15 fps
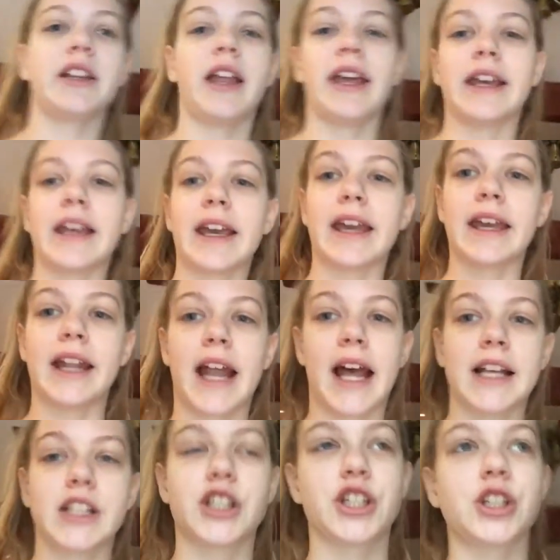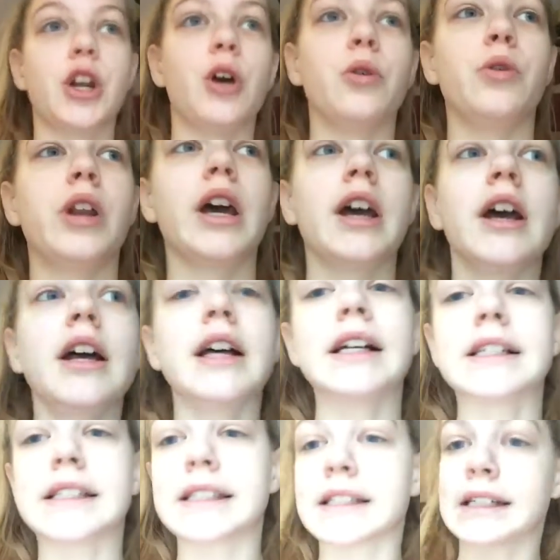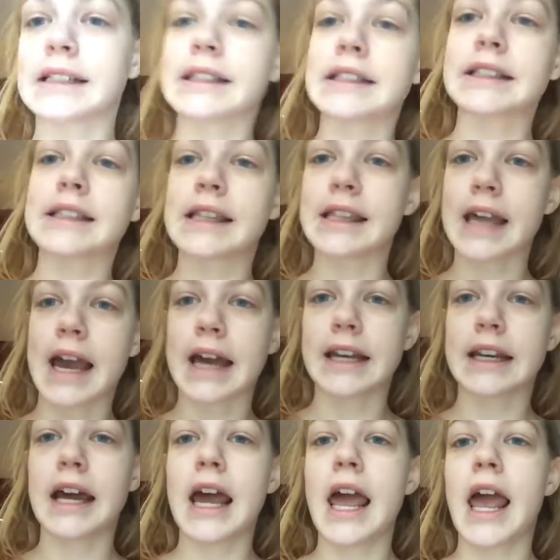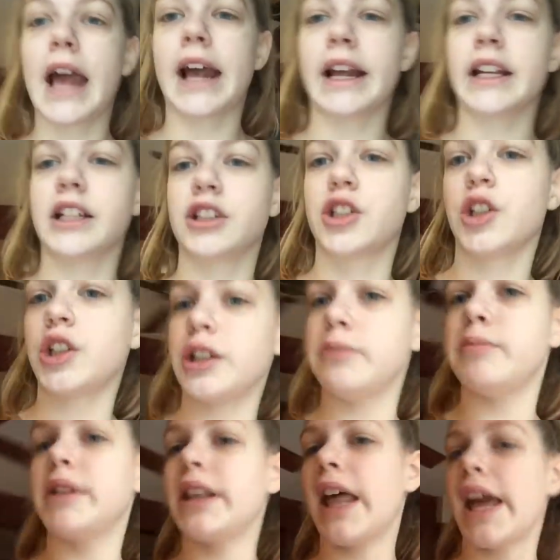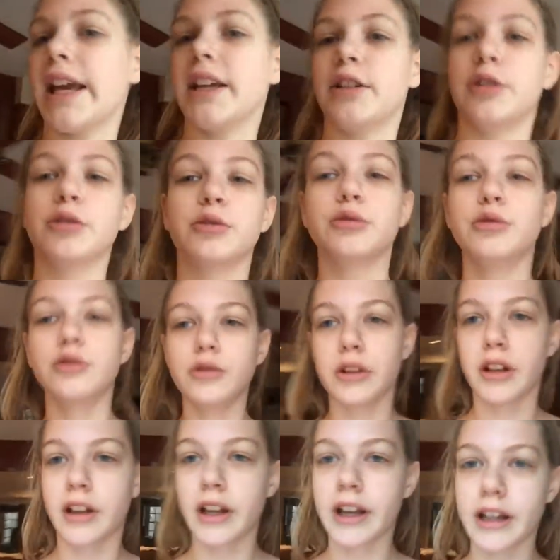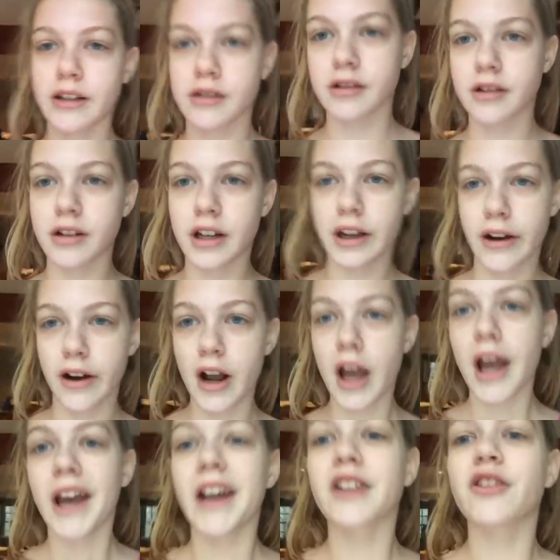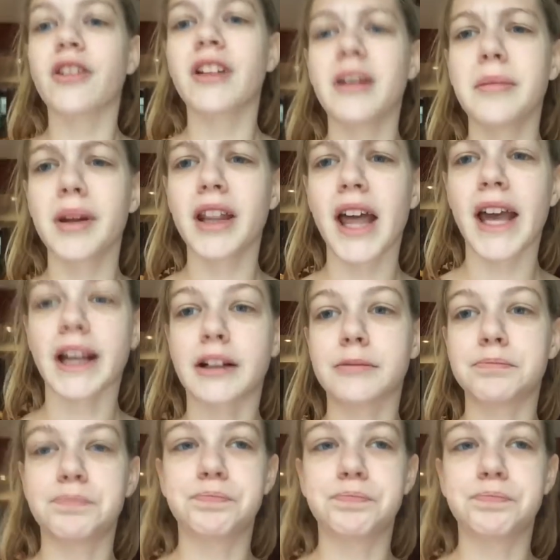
like it has snowed since then. And it's only been like, ooh, the lighting is good here. It's only been like